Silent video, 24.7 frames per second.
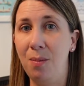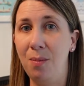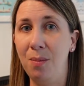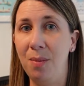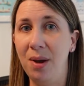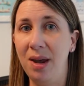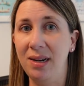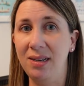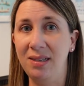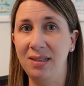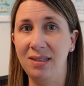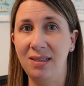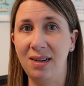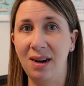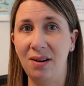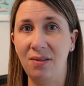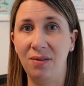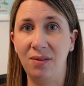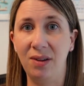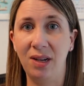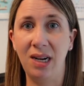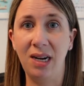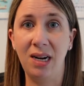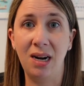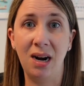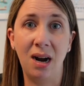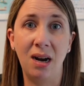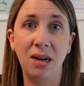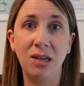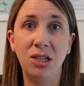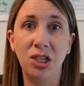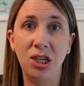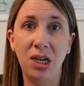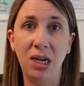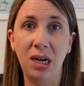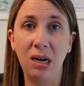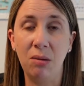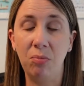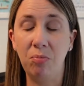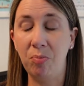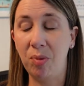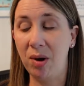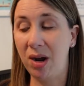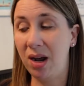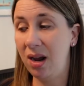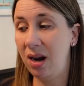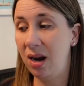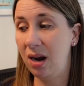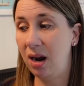It's definitely not cheap,
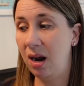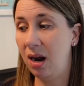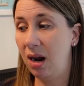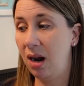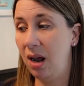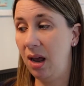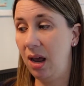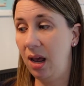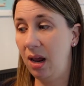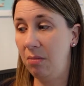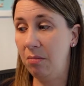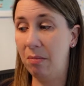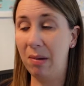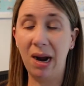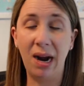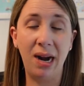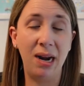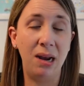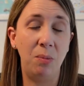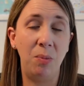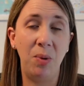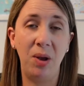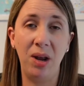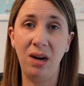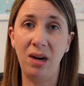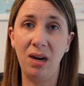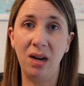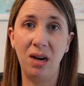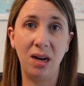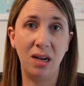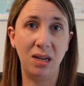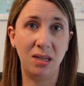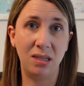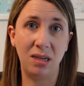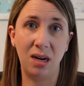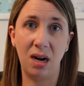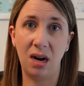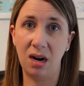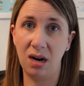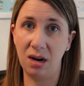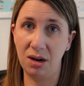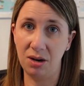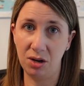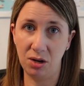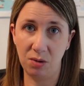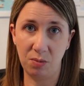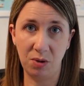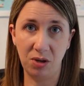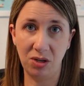but in my opinion, it's
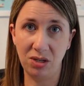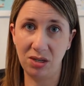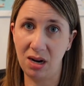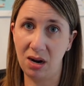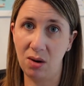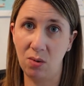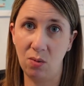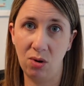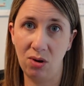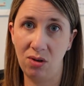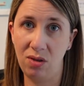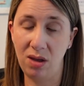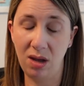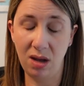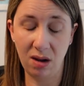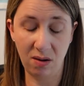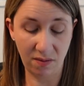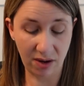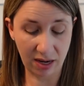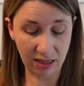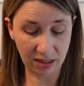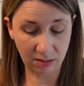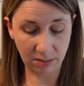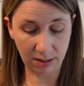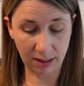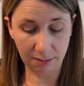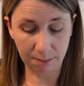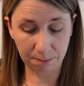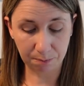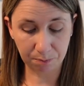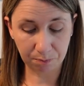100% worth the investment.